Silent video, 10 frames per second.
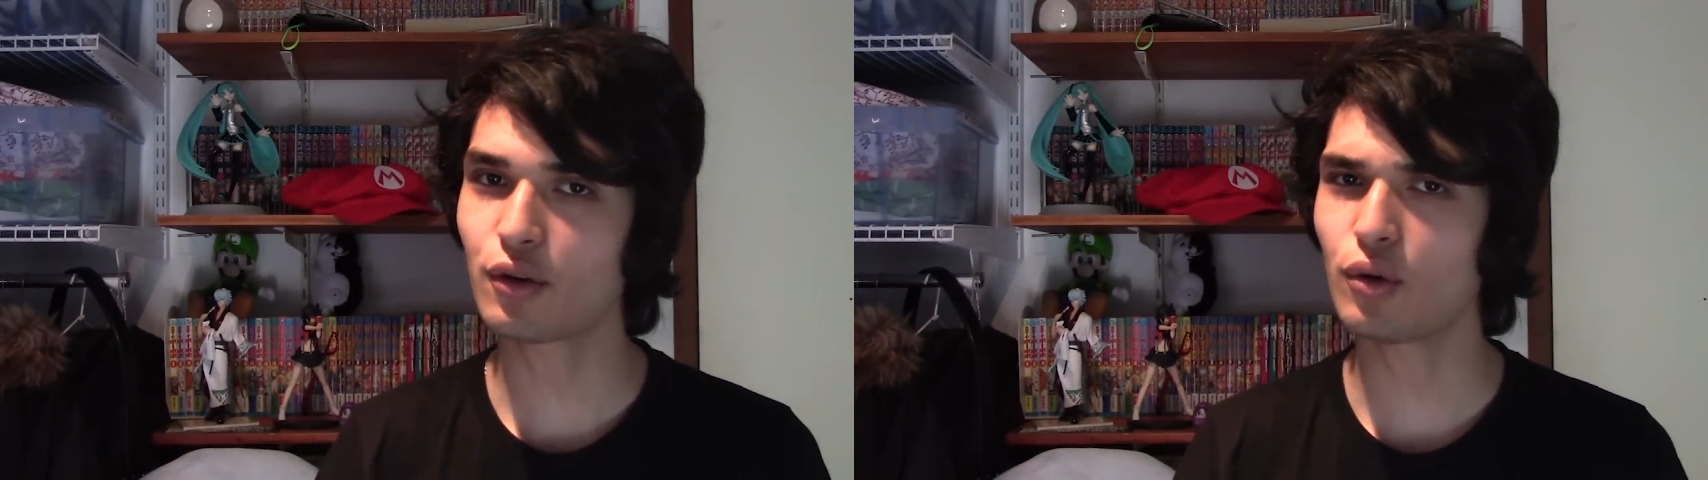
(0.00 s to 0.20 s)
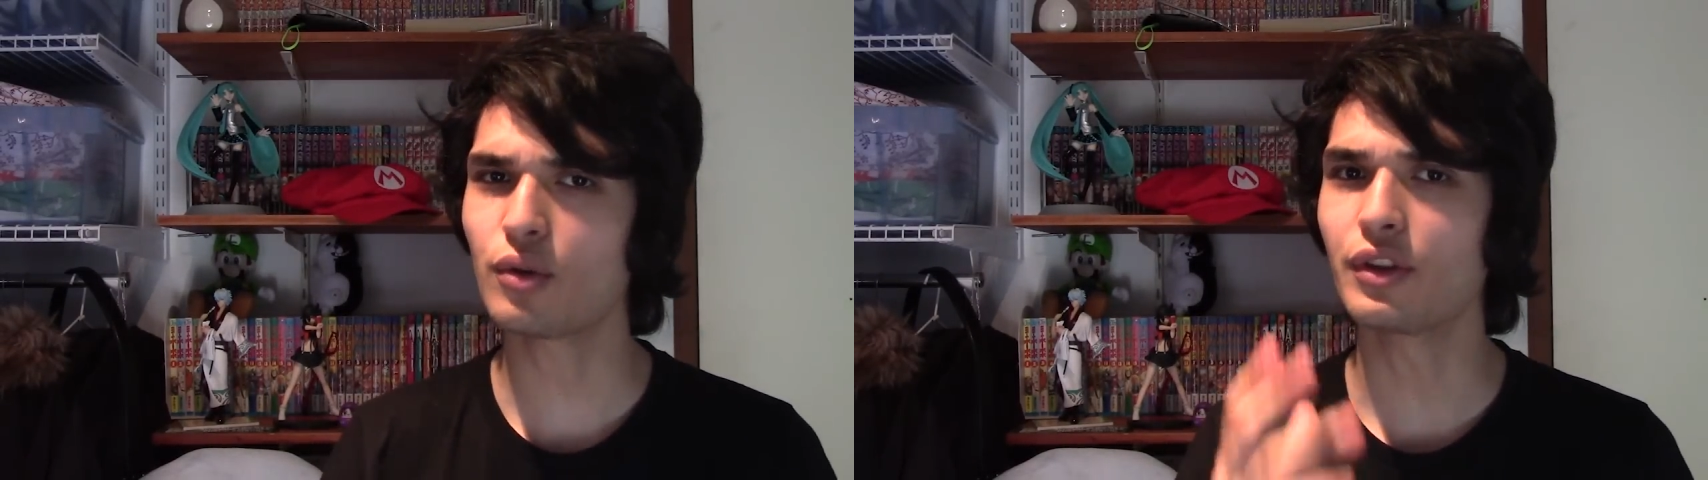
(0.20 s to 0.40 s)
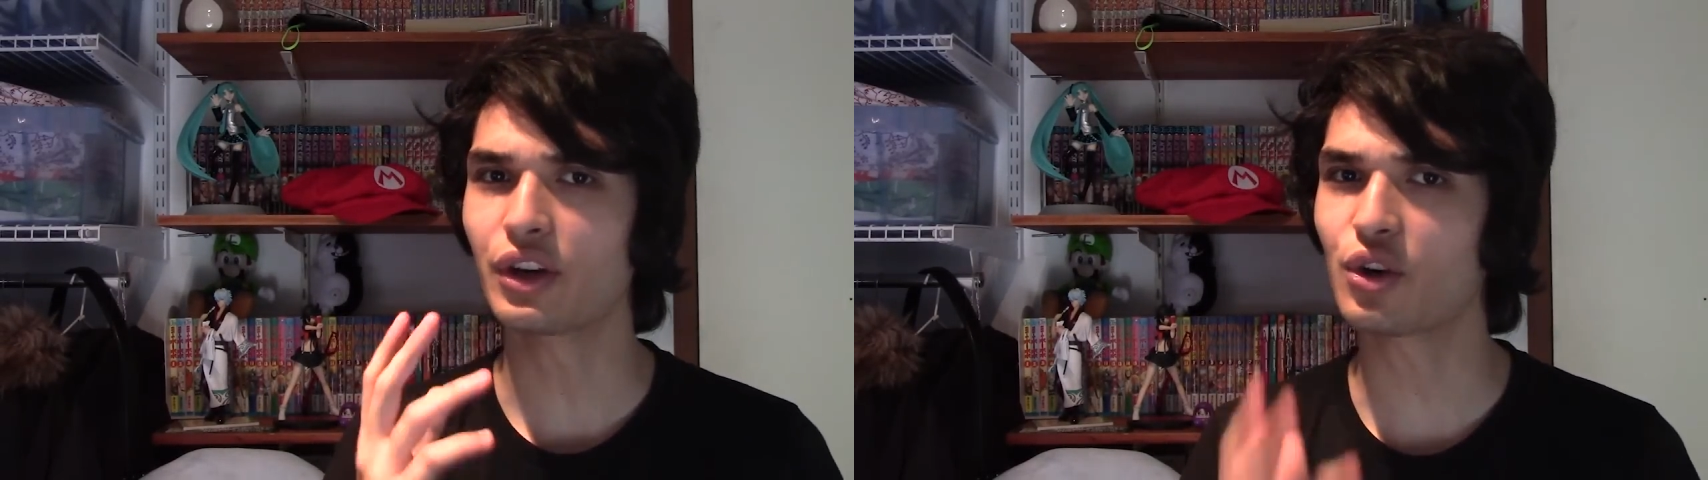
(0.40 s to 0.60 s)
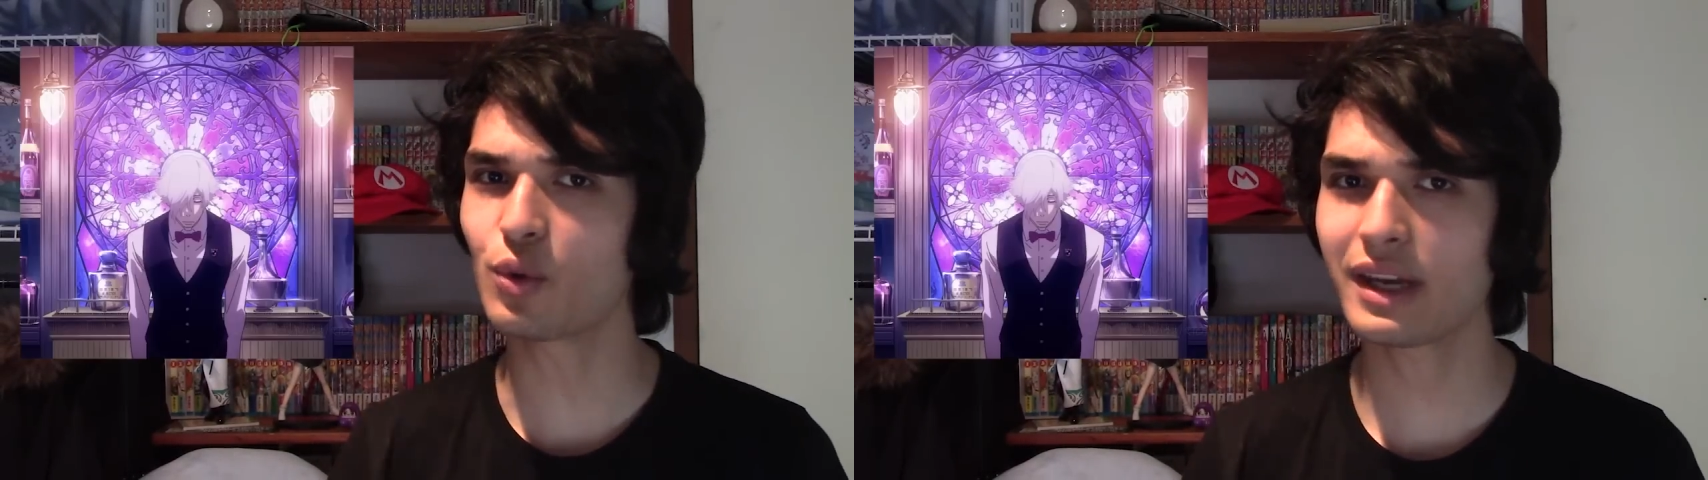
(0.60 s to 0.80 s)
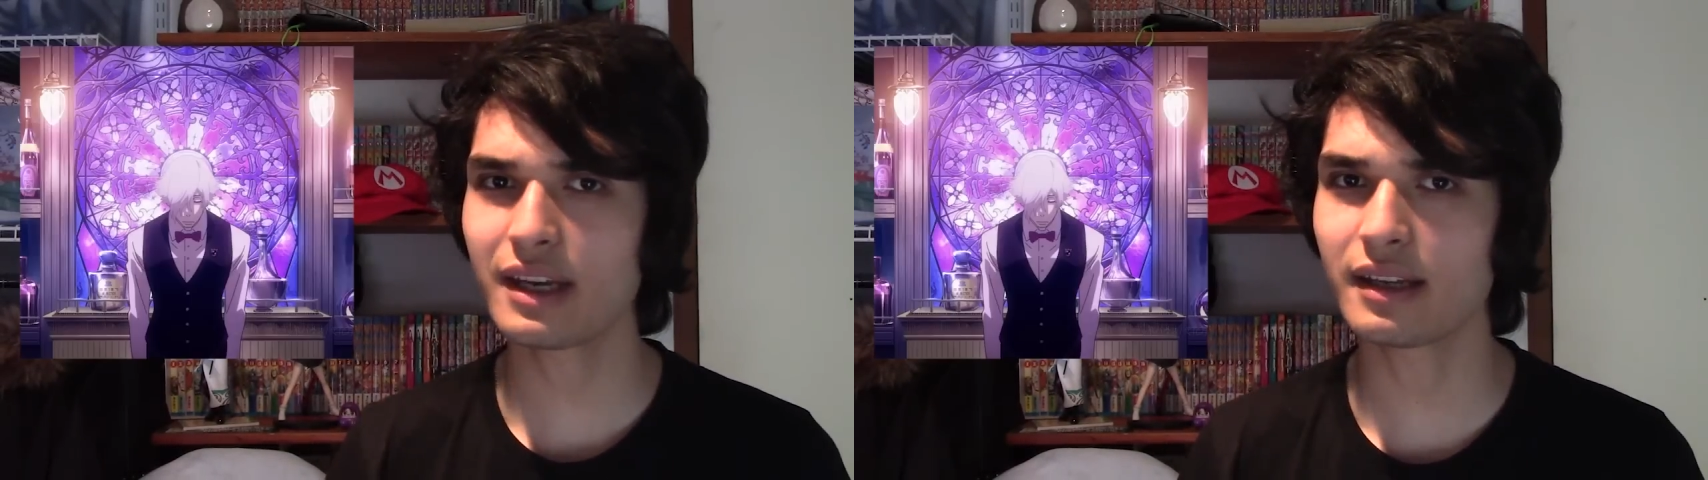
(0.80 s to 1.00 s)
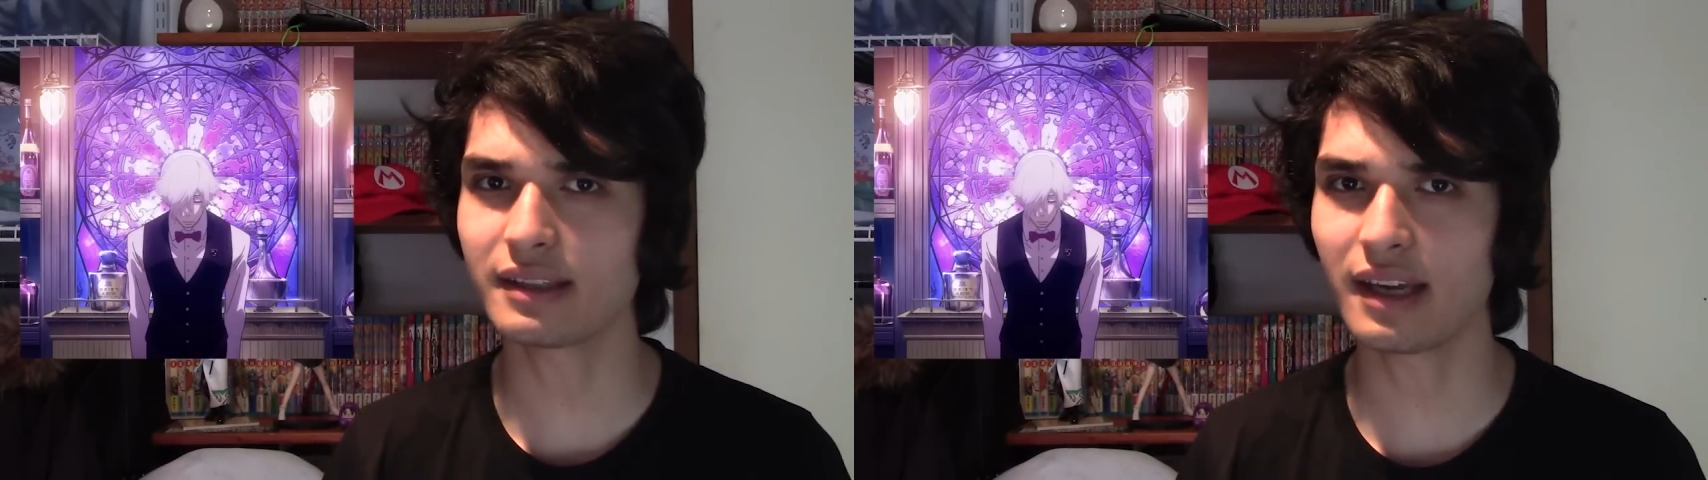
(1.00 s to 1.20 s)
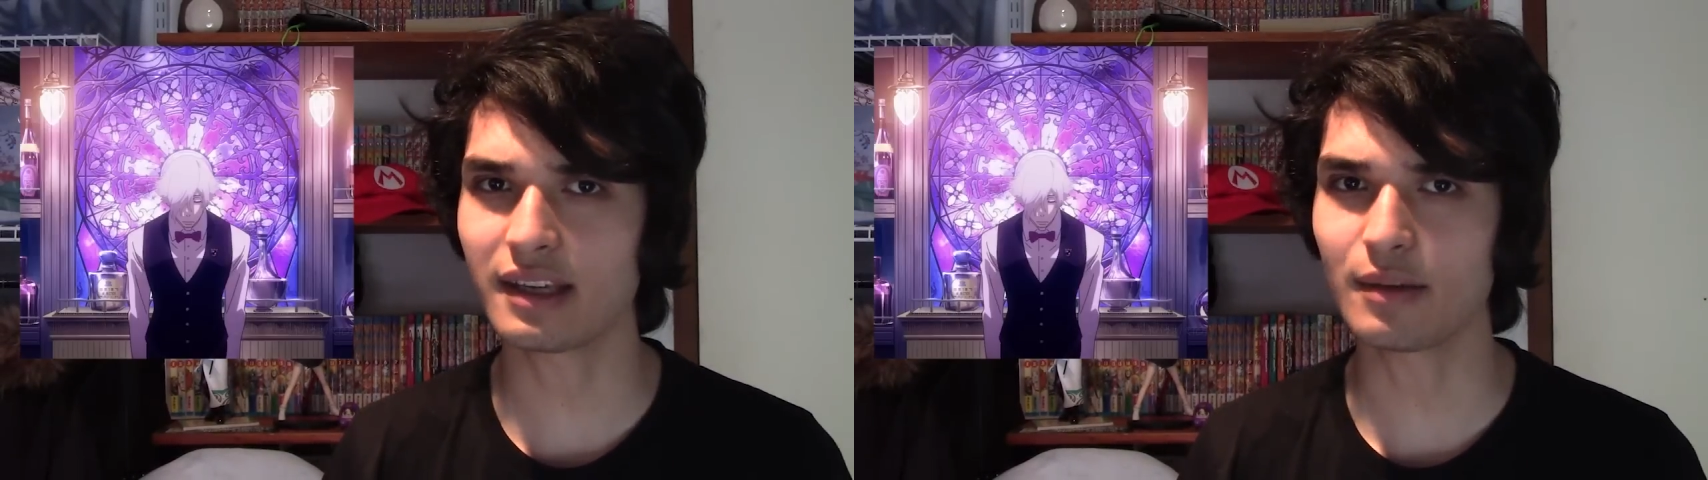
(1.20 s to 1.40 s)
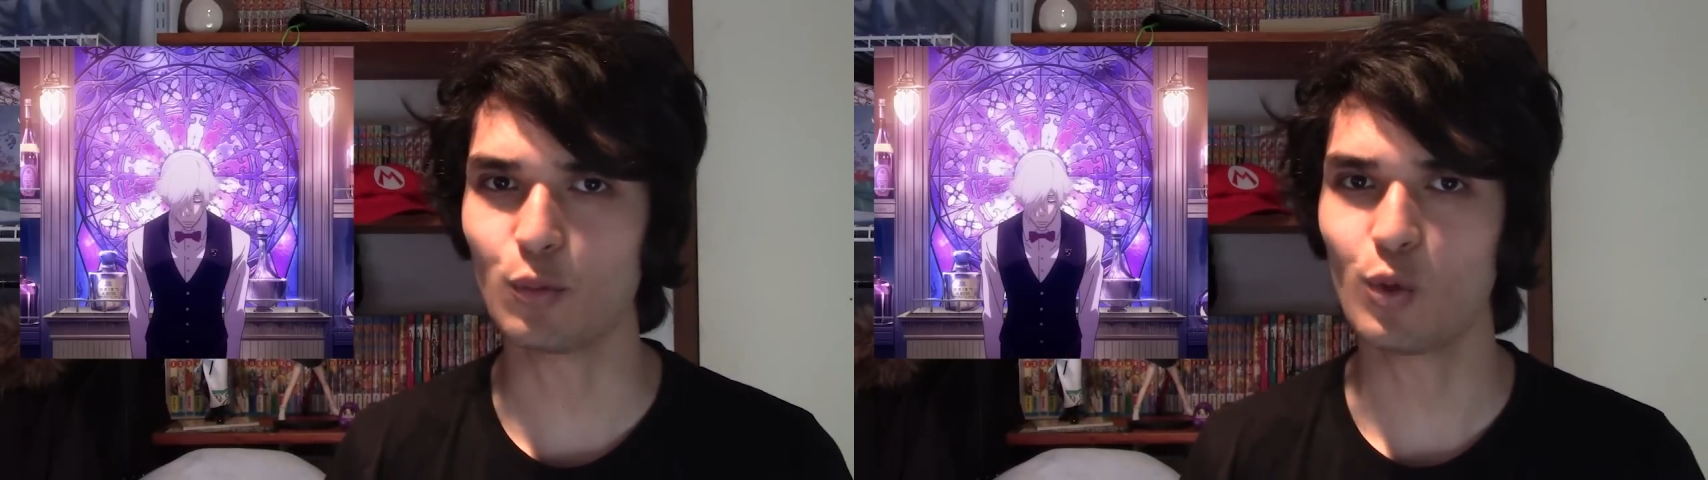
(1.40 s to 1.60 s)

call the Quindecim,